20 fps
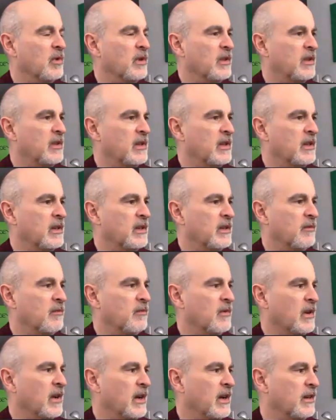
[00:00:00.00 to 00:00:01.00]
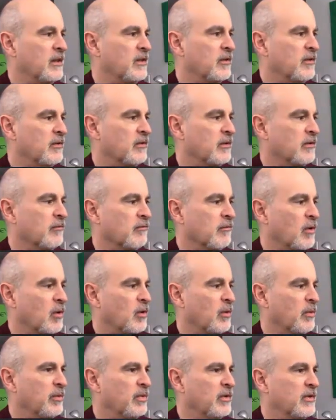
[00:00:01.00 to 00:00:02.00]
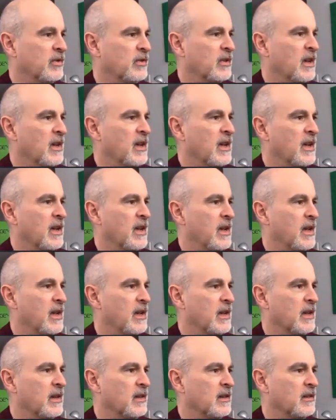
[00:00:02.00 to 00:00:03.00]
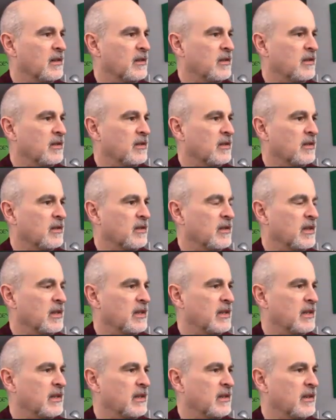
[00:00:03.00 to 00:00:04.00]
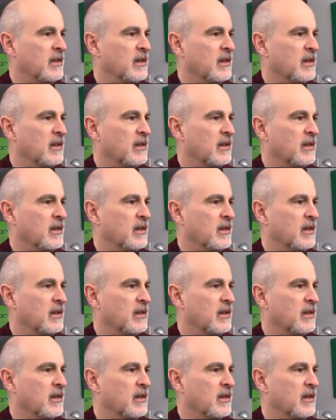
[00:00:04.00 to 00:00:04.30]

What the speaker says: with the extra ropes and the